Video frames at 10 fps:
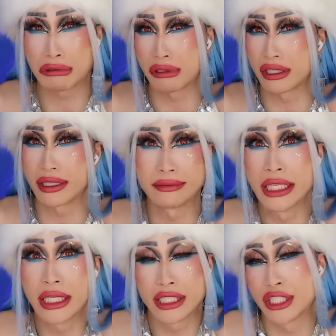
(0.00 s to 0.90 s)
or,
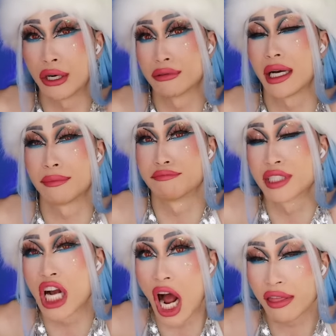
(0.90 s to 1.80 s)
you know, a
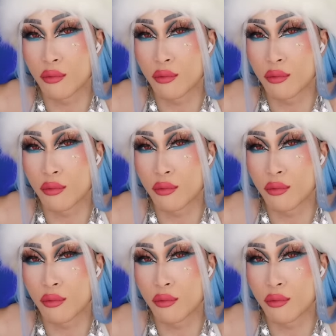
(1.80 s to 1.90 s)
goth